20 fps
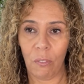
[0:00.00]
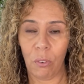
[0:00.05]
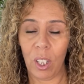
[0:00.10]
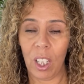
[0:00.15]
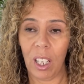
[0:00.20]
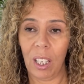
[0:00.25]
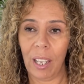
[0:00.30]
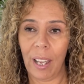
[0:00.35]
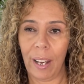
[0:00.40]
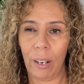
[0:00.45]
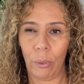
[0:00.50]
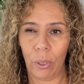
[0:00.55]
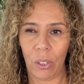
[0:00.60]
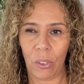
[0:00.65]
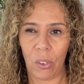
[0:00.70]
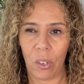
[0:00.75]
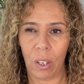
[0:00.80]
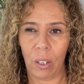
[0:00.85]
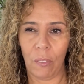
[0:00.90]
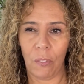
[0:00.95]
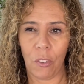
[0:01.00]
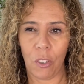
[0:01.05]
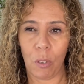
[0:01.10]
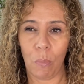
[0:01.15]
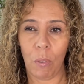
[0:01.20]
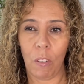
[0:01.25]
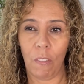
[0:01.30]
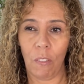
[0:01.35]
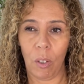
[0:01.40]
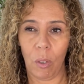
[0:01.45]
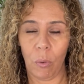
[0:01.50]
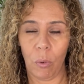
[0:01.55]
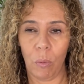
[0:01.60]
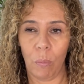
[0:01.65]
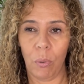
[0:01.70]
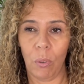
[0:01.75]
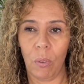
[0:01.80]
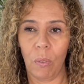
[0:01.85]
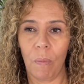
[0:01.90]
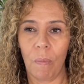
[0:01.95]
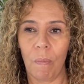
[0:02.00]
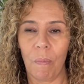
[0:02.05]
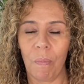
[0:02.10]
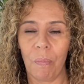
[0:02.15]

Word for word: if we allow ourselves to be vulnerable,